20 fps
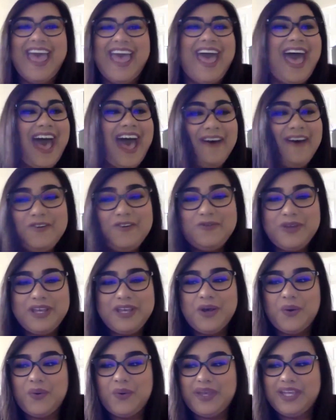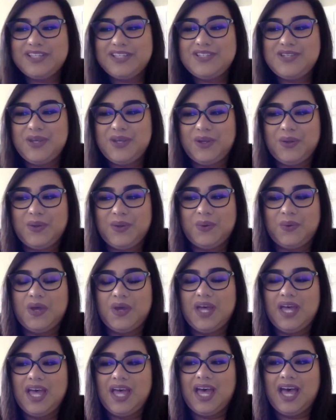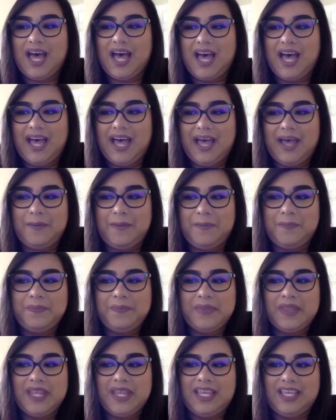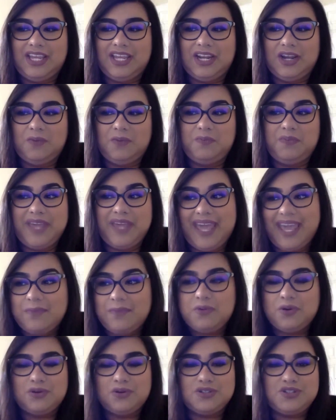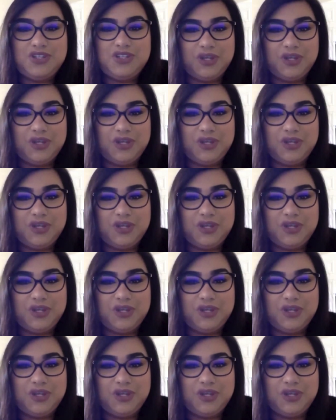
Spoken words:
How are we going to, be able